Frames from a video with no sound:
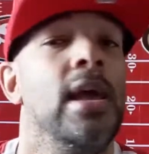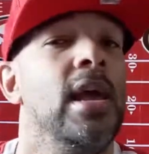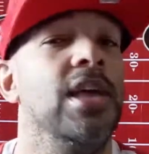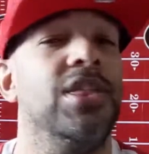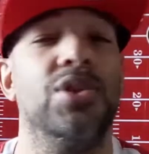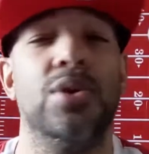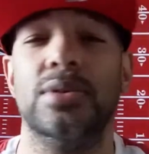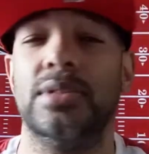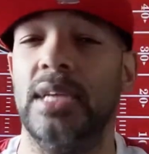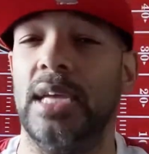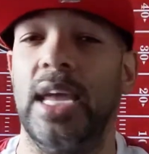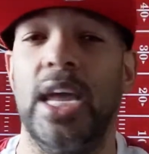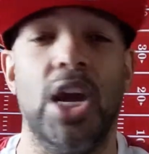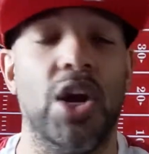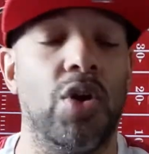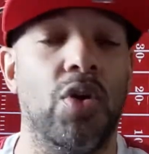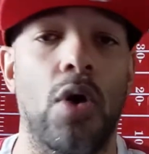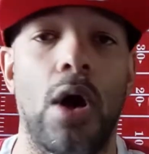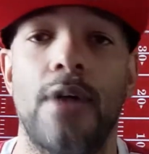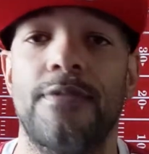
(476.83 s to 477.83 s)
It throws the
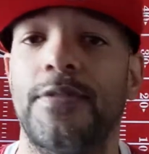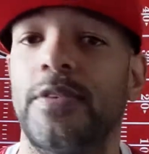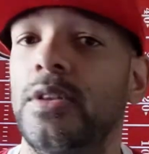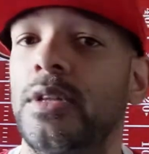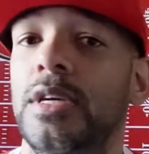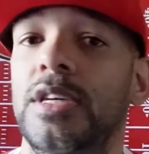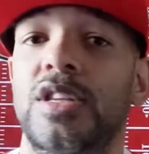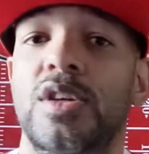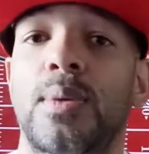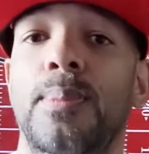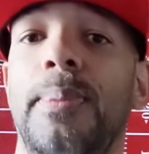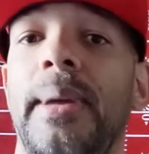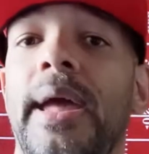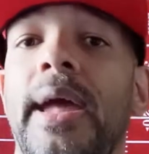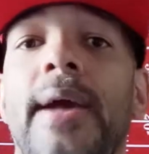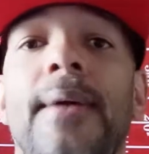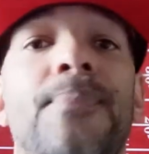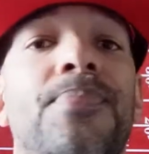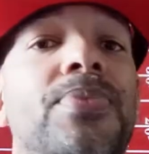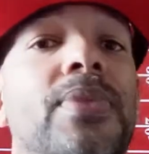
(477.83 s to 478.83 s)
kicker off a little
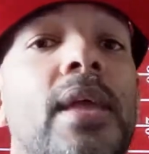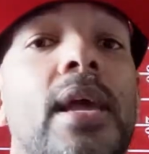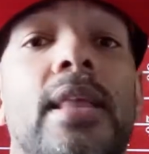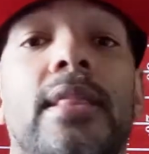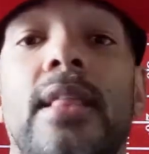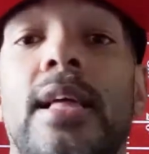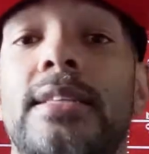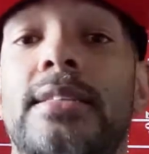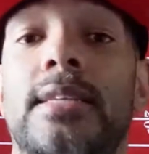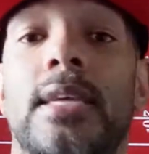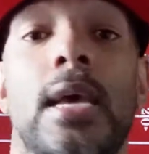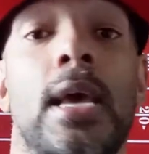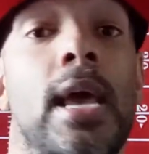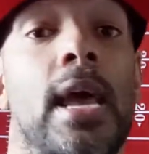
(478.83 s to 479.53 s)
bit. It lets